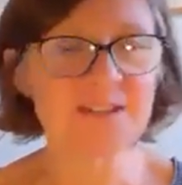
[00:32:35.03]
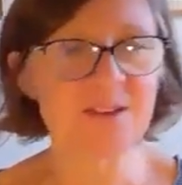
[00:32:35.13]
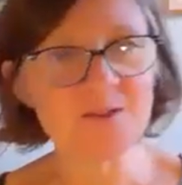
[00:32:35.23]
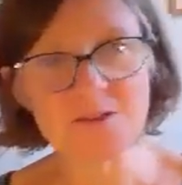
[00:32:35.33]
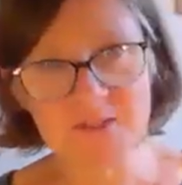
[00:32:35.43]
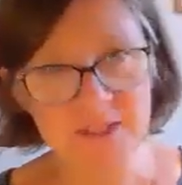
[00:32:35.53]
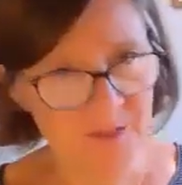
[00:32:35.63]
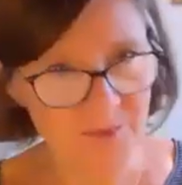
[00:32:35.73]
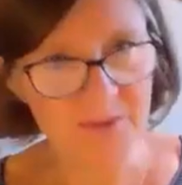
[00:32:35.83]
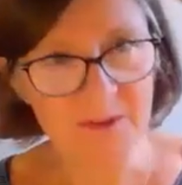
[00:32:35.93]
So you sort of deal
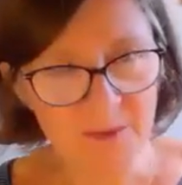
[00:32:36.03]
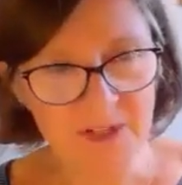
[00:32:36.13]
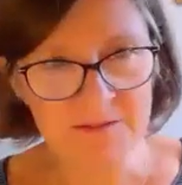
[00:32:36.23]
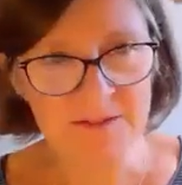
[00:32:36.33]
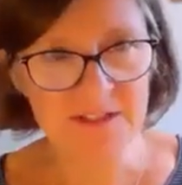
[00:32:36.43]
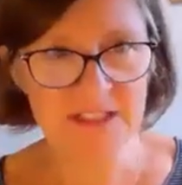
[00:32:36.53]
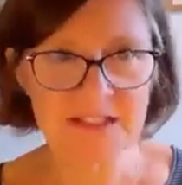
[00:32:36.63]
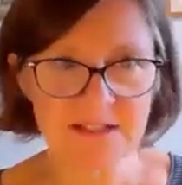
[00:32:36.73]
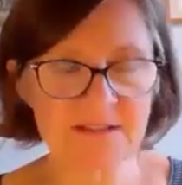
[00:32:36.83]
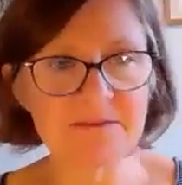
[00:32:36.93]
with the whatever it
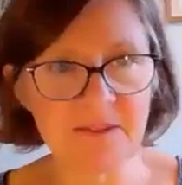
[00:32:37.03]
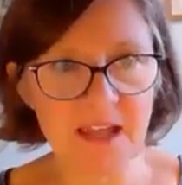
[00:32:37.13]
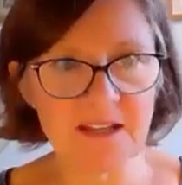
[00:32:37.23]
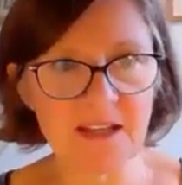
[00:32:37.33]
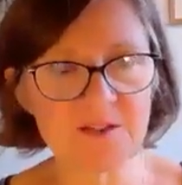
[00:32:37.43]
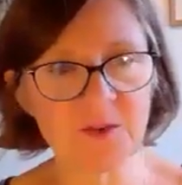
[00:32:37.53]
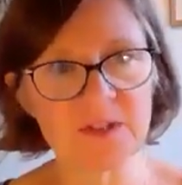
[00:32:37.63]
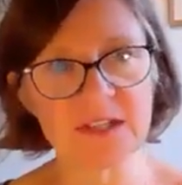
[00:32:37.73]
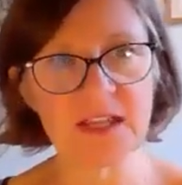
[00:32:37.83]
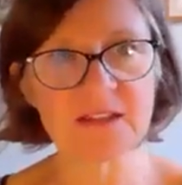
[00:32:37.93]
is, headache,
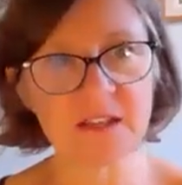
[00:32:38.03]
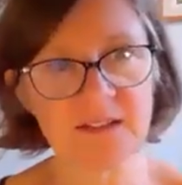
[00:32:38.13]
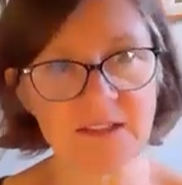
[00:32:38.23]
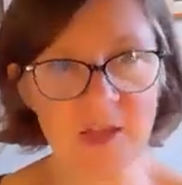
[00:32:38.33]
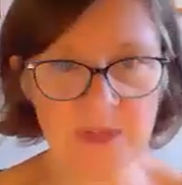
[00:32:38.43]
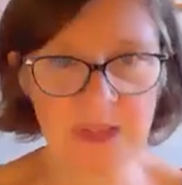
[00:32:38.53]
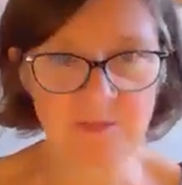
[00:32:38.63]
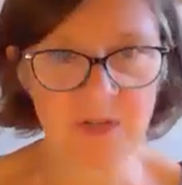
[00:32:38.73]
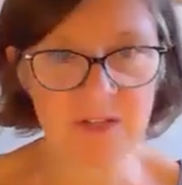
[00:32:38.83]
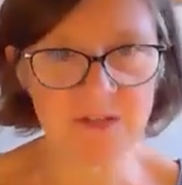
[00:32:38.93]
joint ache that has come in,
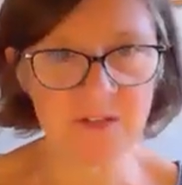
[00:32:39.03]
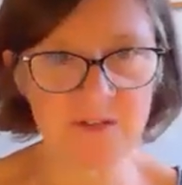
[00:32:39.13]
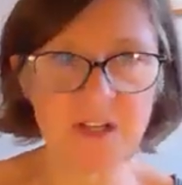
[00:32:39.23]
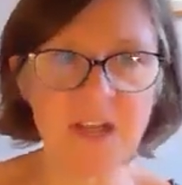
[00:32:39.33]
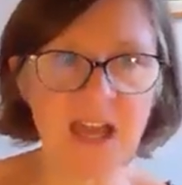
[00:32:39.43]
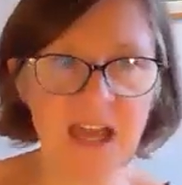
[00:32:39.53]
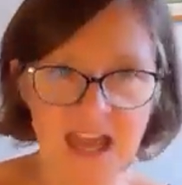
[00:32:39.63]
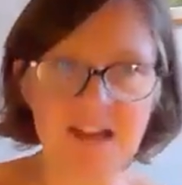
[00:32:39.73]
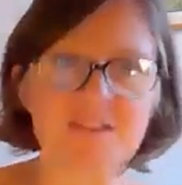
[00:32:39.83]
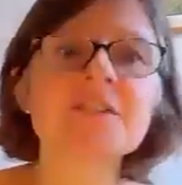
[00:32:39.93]
but you don't
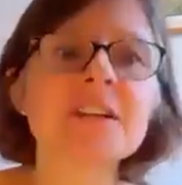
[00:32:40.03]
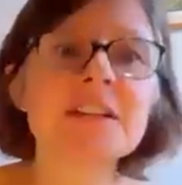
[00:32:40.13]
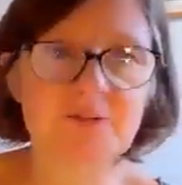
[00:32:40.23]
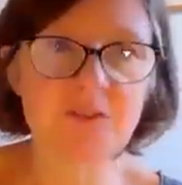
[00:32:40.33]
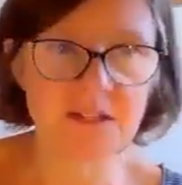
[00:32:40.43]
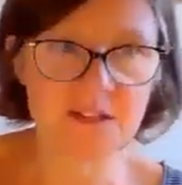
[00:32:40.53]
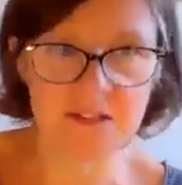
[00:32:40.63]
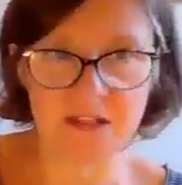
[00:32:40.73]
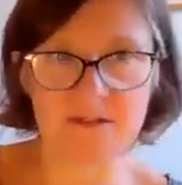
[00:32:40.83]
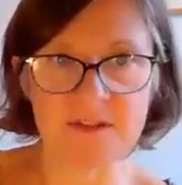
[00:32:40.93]
actually scratch the
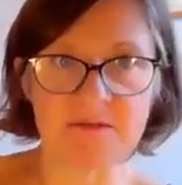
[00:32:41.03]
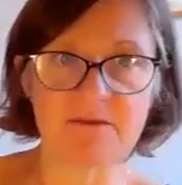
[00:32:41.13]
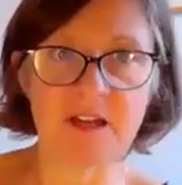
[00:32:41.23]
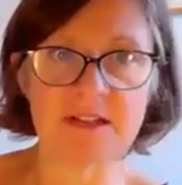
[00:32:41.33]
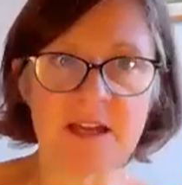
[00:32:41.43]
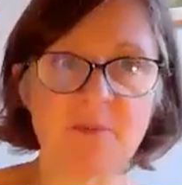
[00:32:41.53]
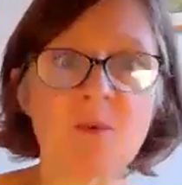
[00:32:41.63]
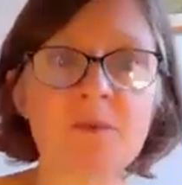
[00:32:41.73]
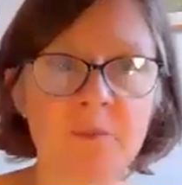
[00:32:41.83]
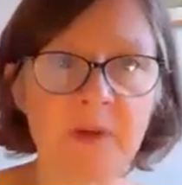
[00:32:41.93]
surface and find out
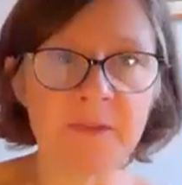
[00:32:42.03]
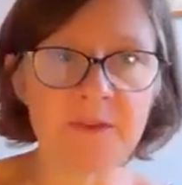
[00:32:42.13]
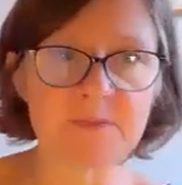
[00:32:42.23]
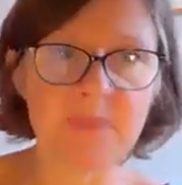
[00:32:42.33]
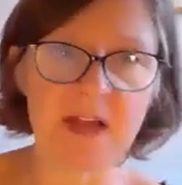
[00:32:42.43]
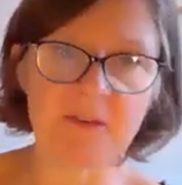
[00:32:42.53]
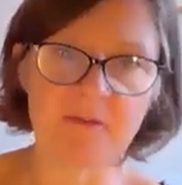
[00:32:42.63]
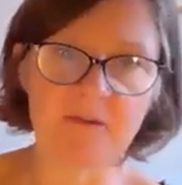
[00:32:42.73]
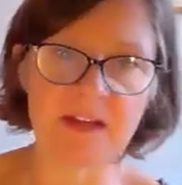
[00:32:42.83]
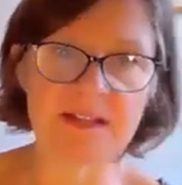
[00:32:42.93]
more about those
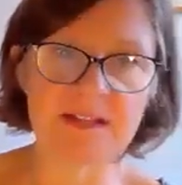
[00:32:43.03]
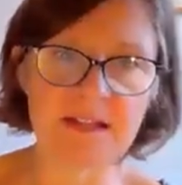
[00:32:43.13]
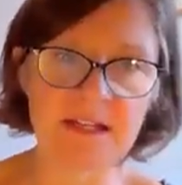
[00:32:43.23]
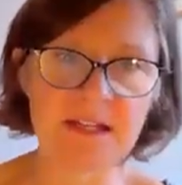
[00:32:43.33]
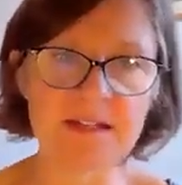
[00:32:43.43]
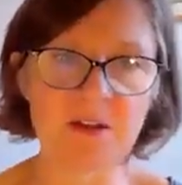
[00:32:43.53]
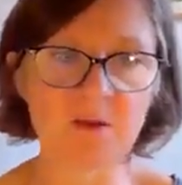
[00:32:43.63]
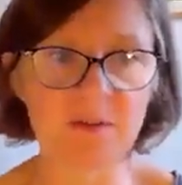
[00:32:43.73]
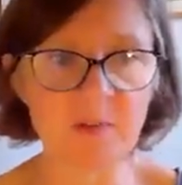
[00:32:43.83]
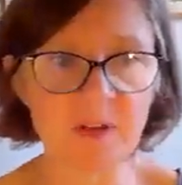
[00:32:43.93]
background factors that need
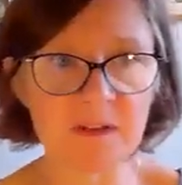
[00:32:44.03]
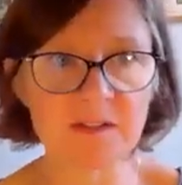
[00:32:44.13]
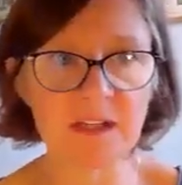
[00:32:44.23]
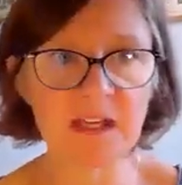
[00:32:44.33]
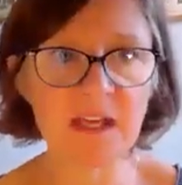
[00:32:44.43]
solving, because